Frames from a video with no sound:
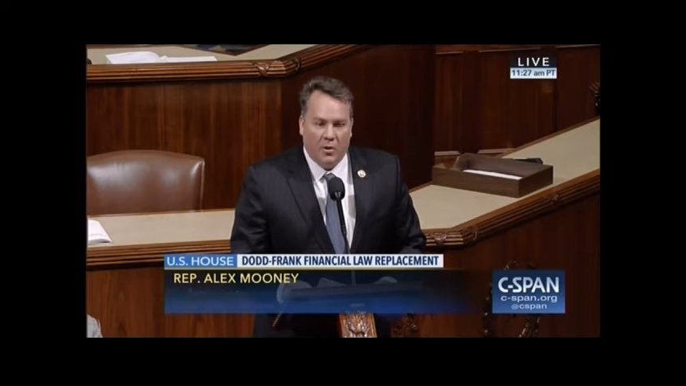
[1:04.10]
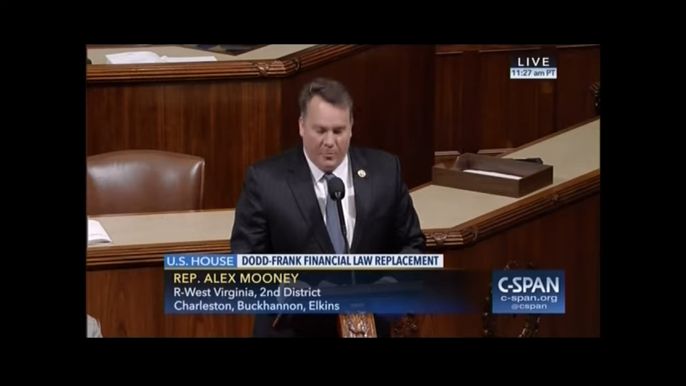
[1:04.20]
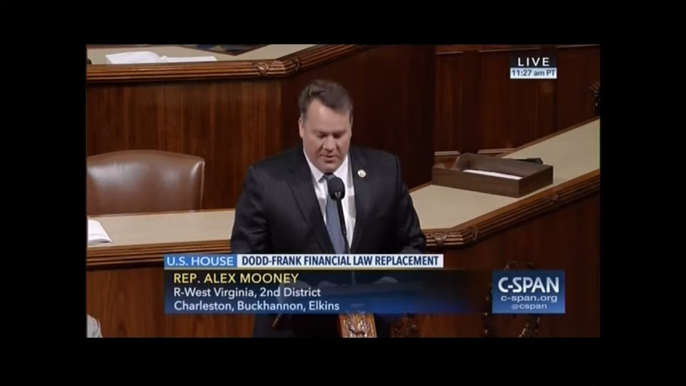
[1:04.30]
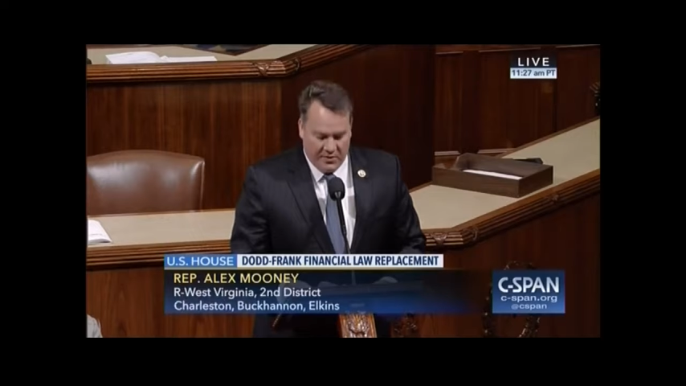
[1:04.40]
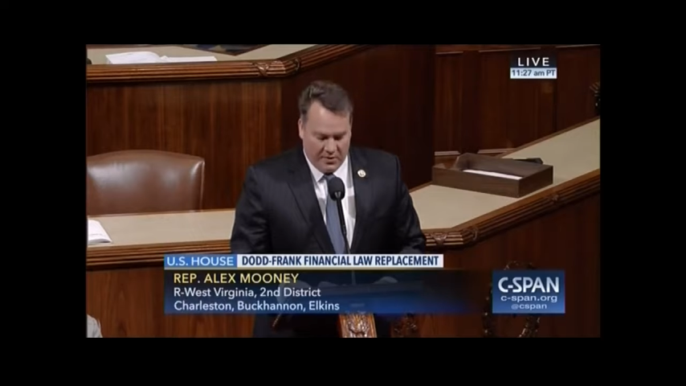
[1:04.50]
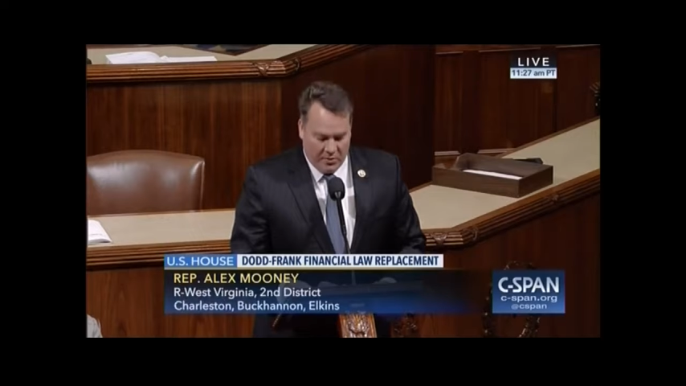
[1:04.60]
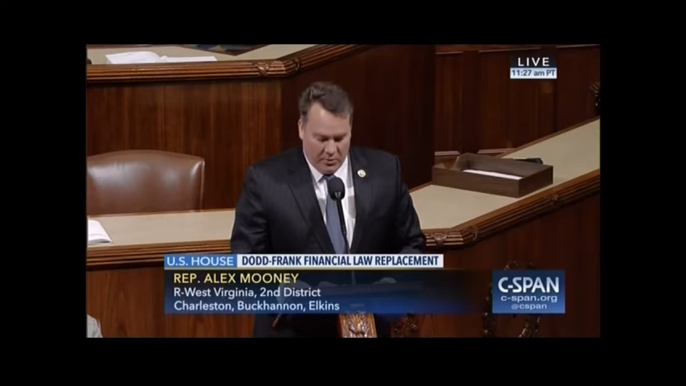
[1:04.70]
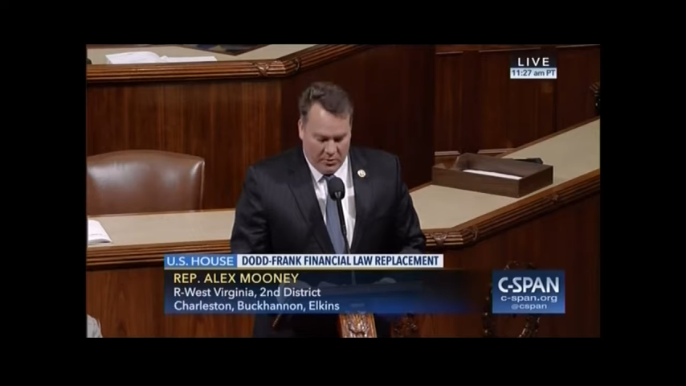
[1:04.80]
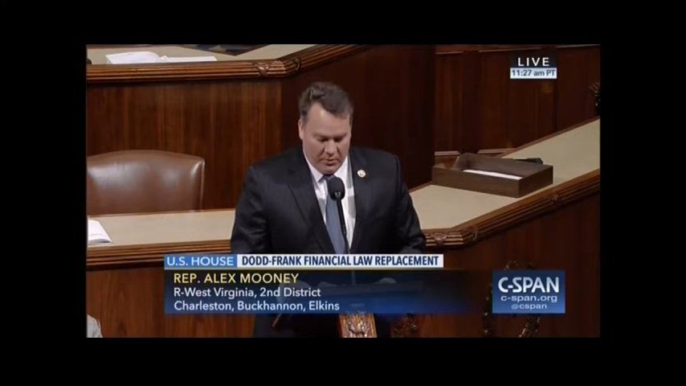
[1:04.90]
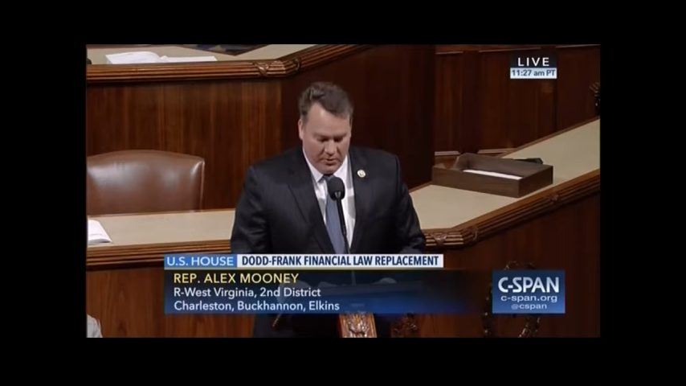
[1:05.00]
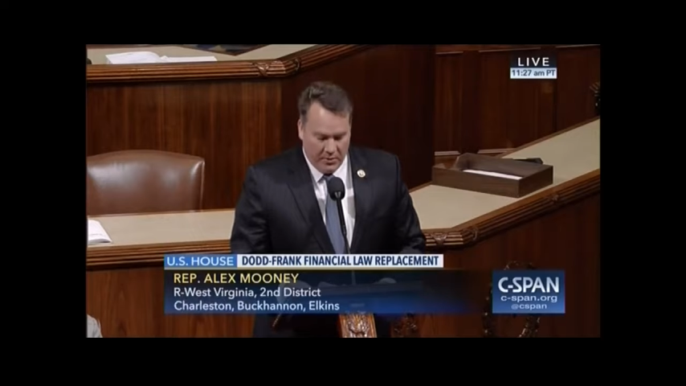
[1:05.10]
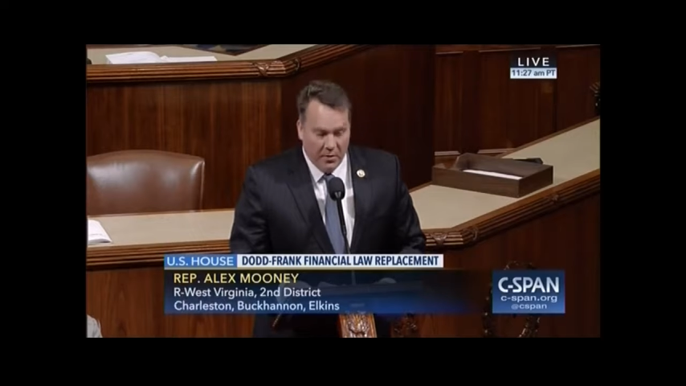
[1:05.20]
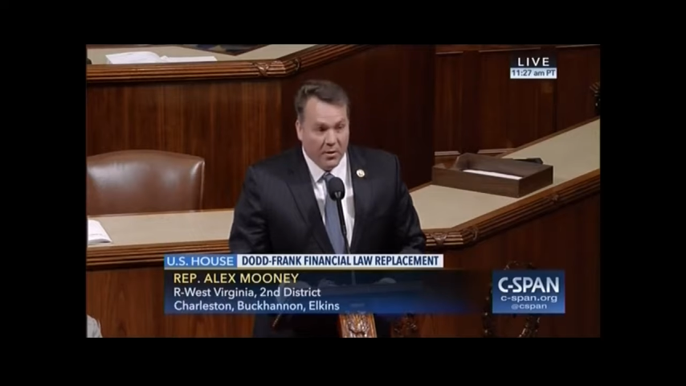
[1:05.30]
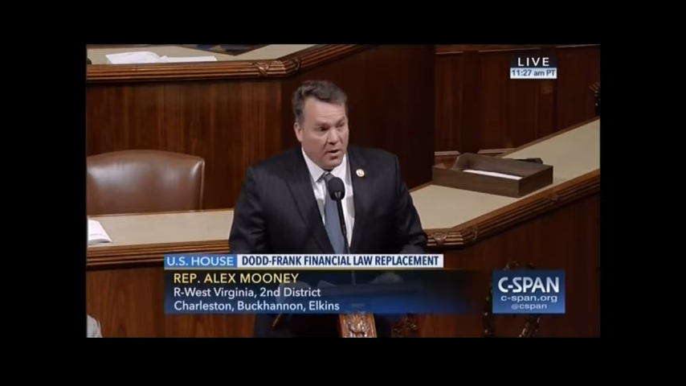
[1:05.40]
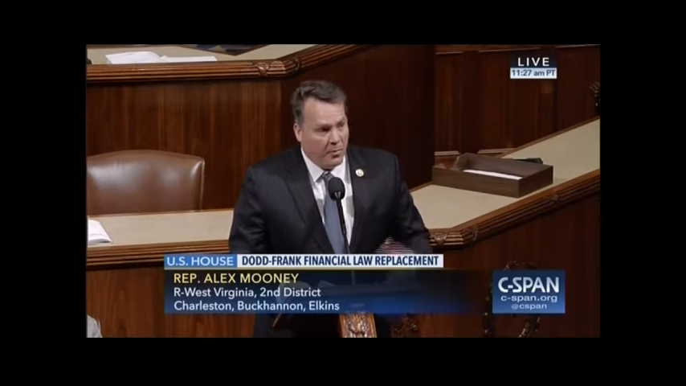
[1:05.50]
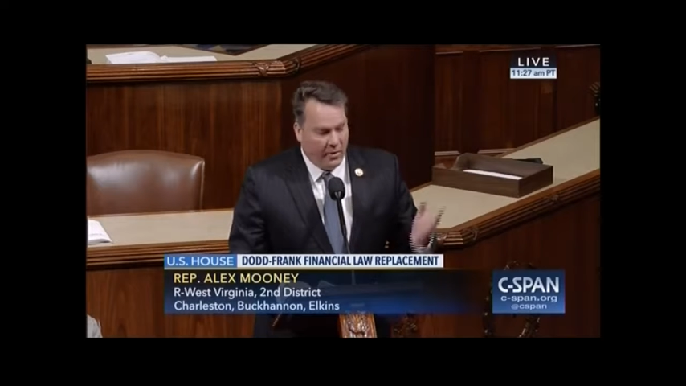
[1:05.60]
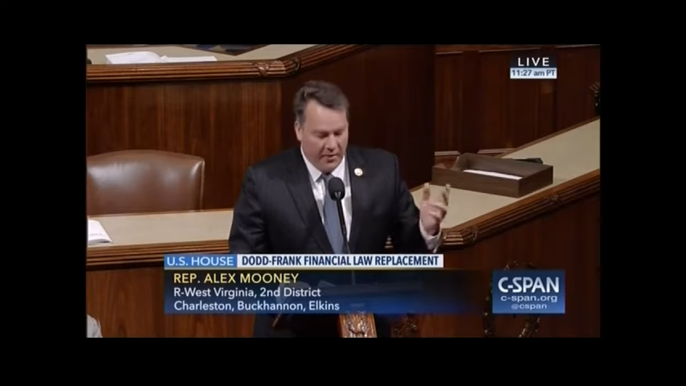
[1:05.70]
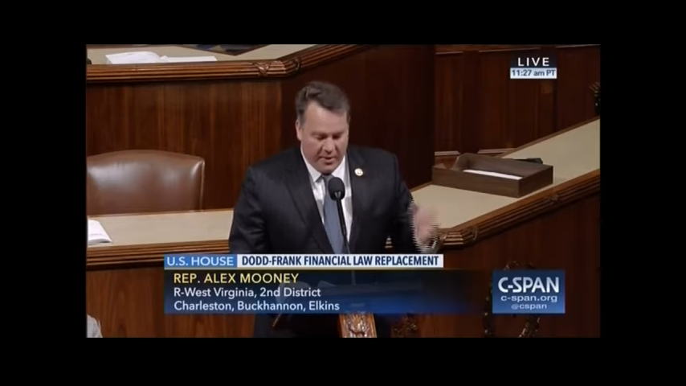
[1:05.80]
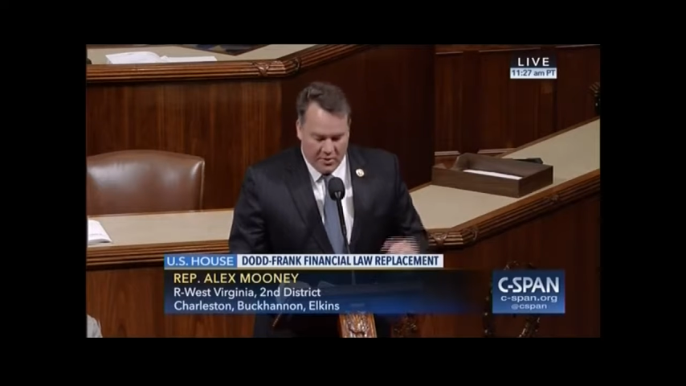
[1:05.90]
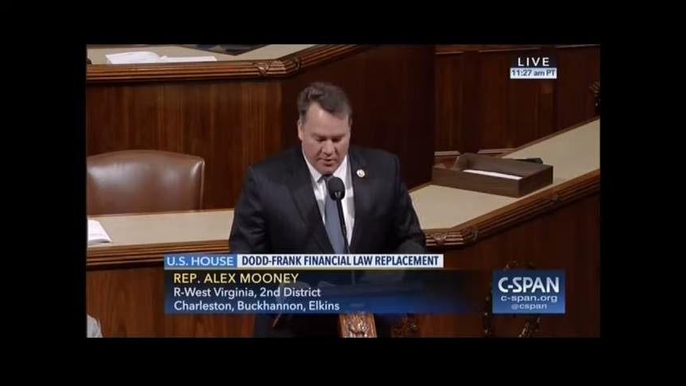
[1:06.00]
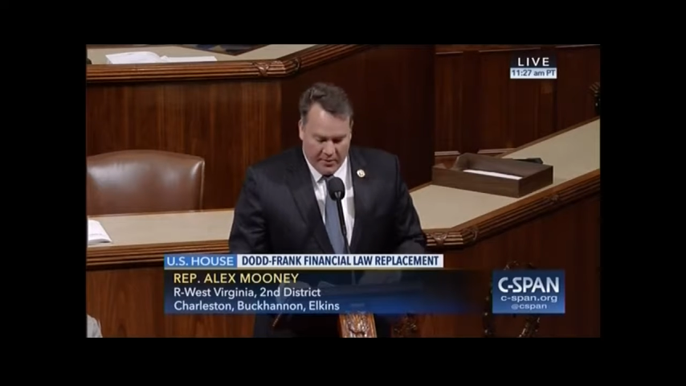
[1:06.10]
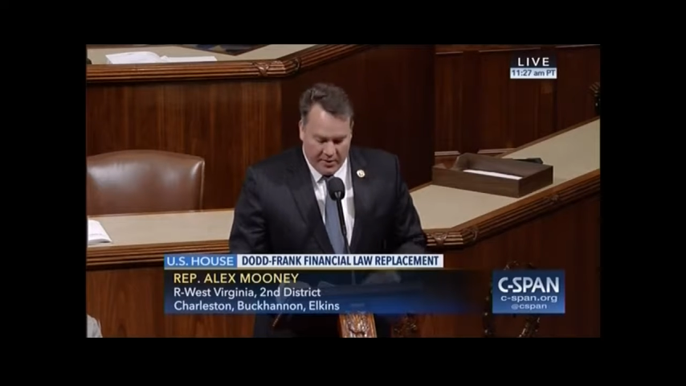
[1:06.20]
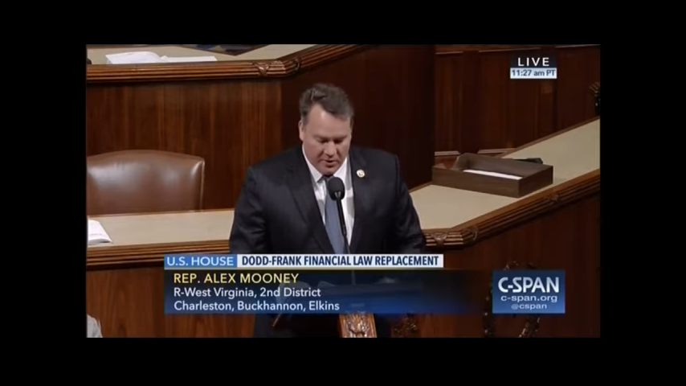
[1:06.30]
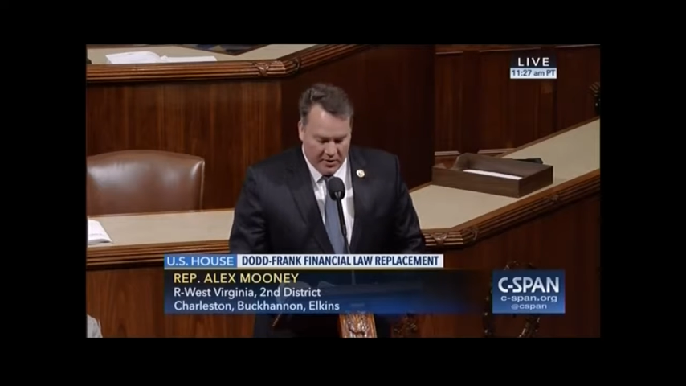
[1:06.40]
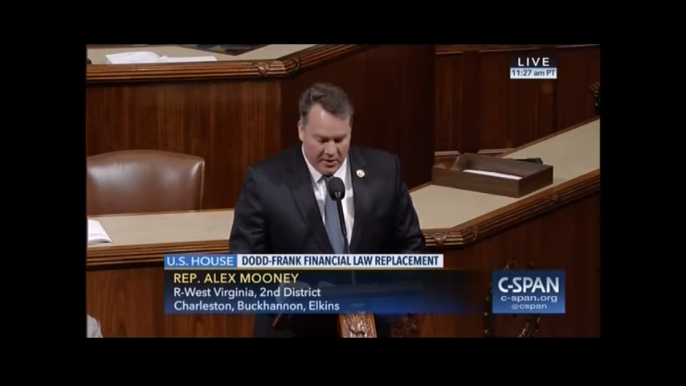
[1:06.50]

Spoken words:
business owners. I want to thank Chairman Hensarling